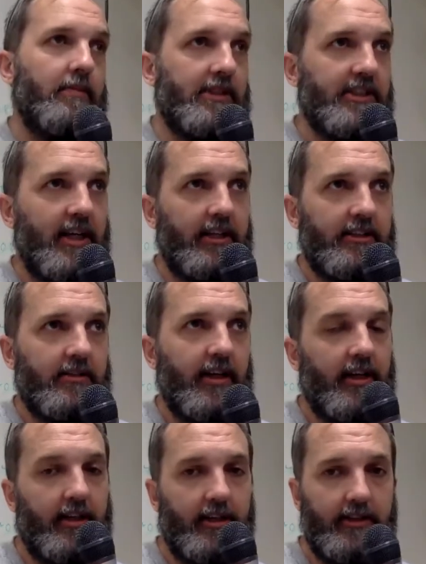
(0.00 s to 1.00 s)
exactly
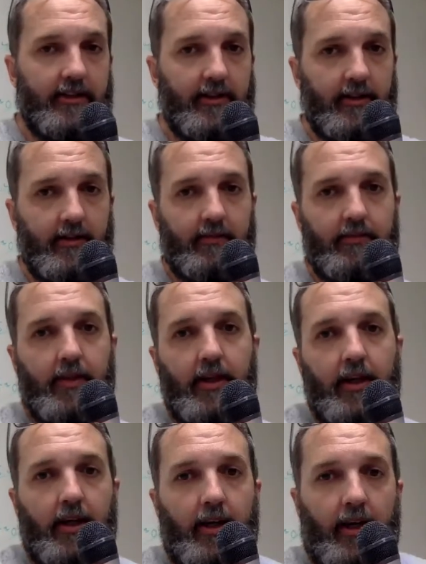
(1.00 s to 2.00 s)
right on
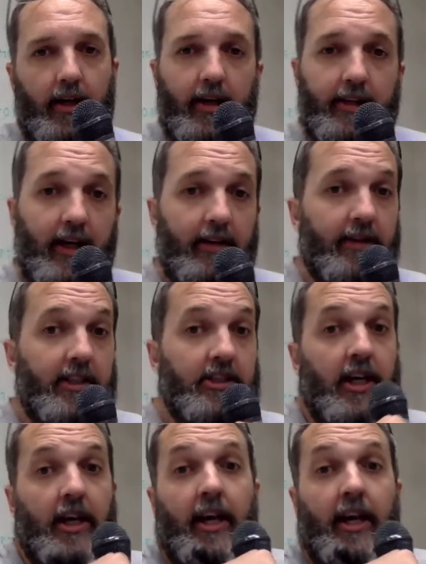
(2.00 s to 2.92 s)
the knife edge.